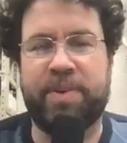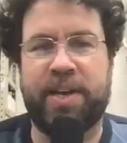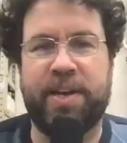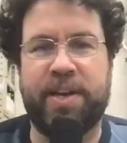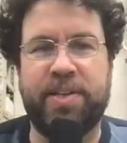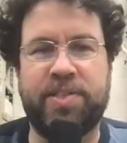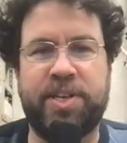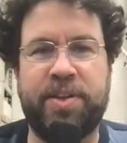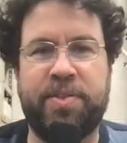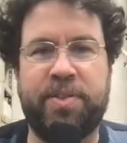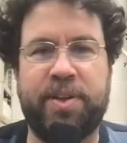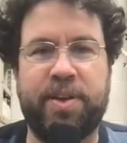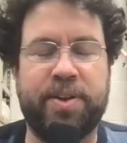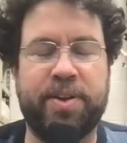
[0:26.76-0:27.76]

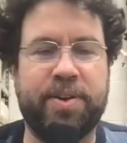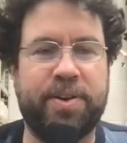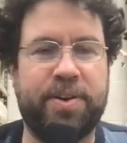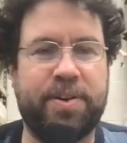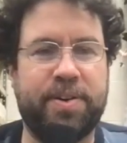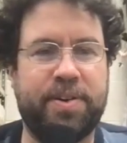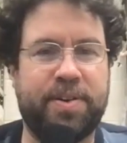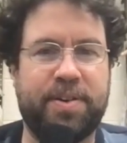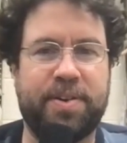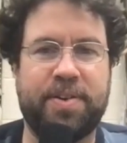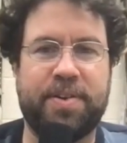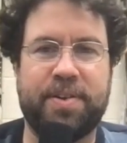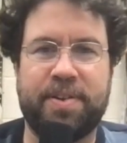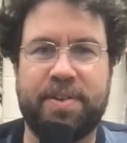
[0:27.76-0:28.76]
18th year,
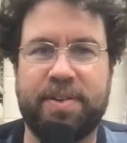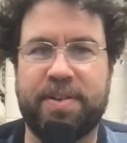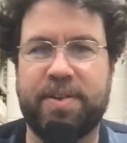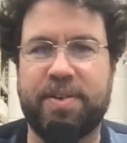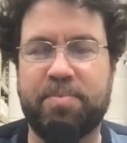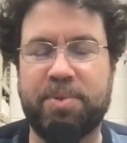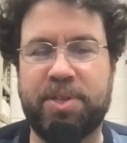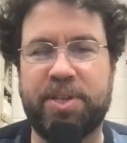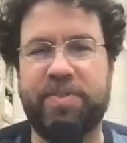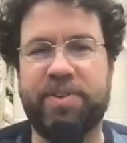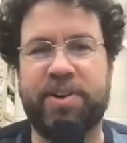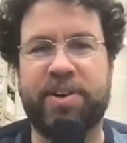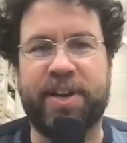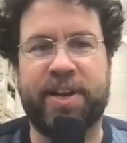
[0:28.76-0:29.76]
believe it
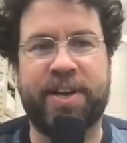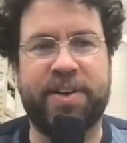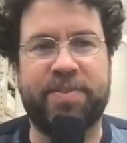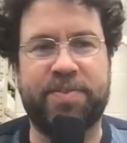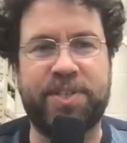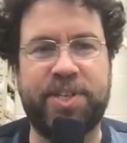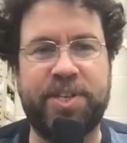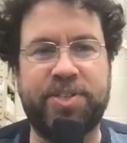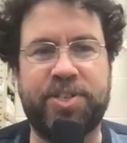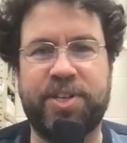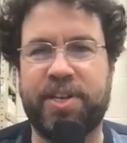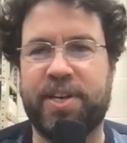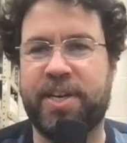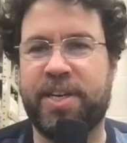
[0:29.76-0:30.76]
or not, of
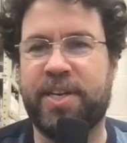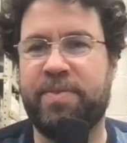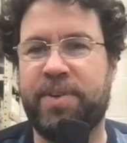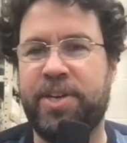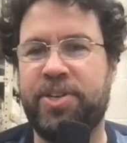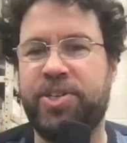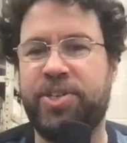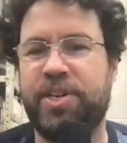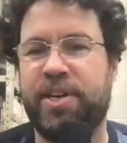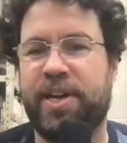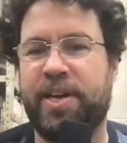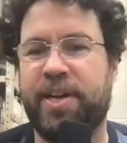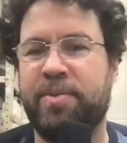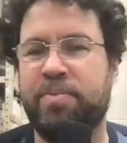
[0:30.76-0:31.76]
teaching animation at
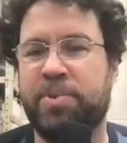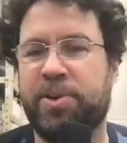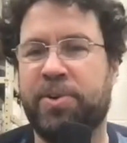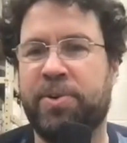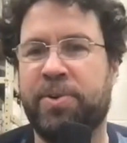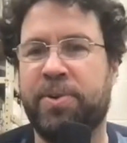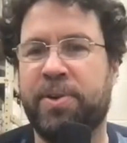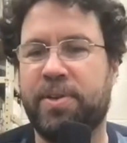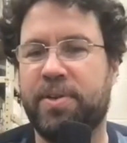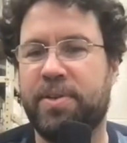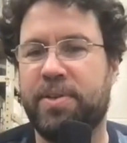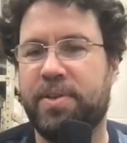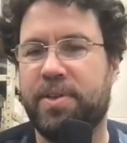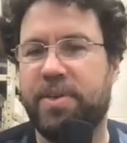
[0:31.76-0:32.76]
Edinburgh
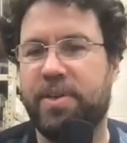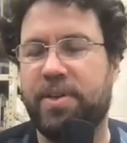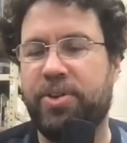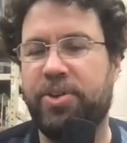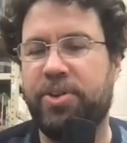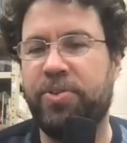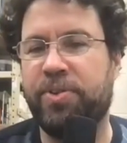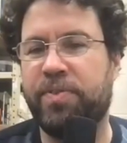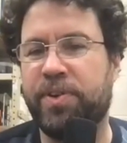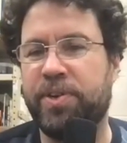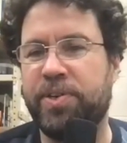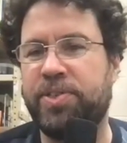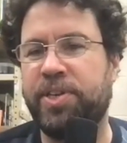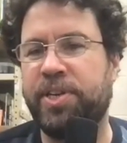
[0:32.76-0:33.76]

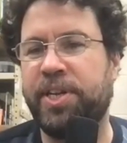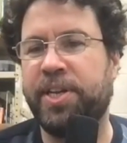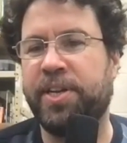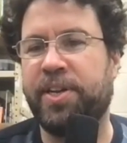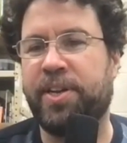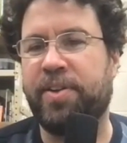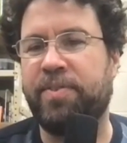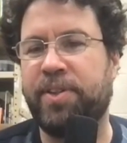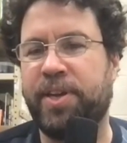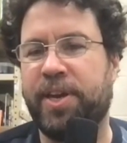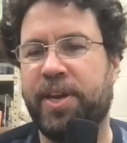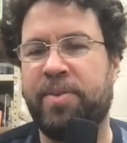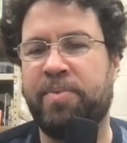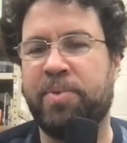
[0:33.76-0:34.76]
University in lovely
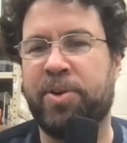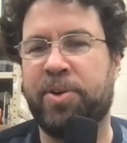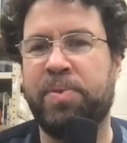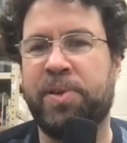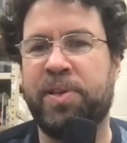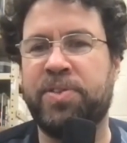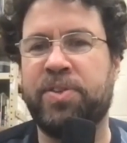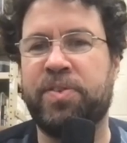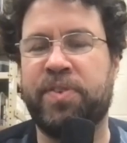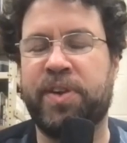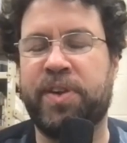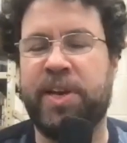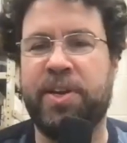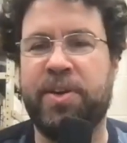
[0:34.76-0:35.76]
Edinburgh,
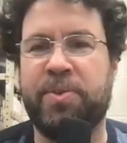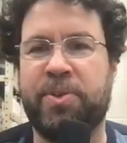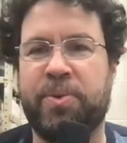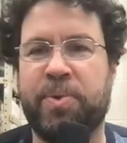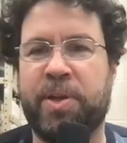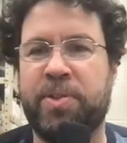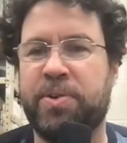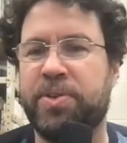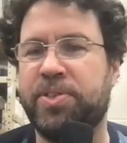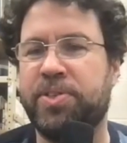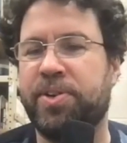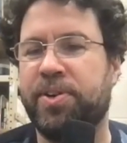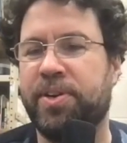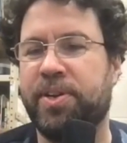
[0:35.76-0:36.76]
Pennsylvania. The weather is
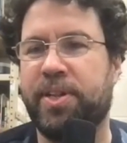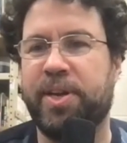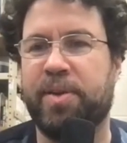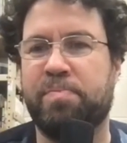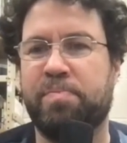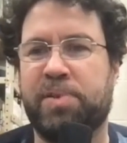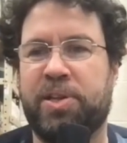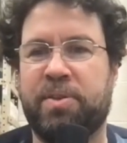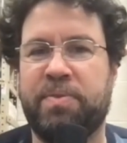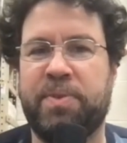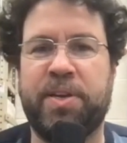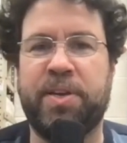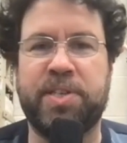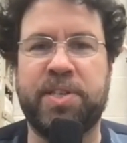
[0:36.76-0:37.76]
currently a
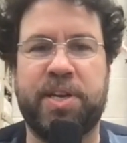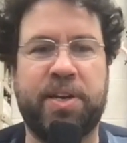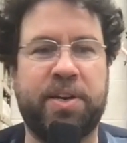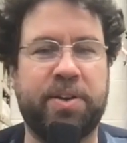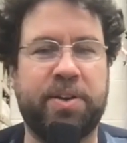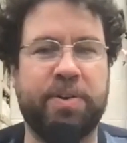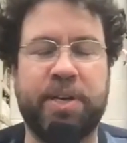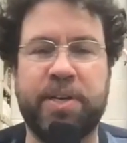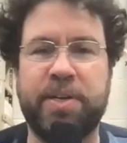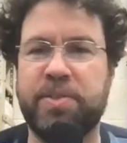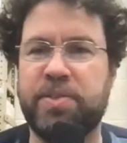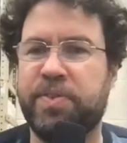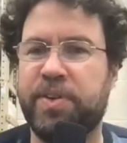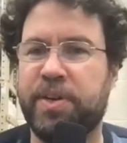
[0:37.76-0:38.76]
balmy 10
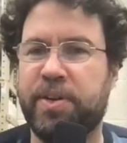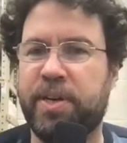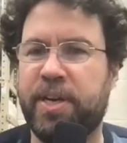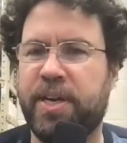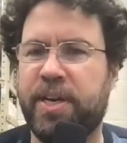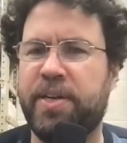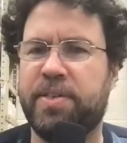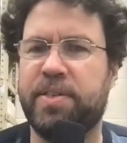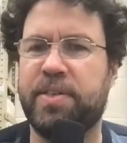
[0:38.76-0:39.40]
degrees Fahrenheit.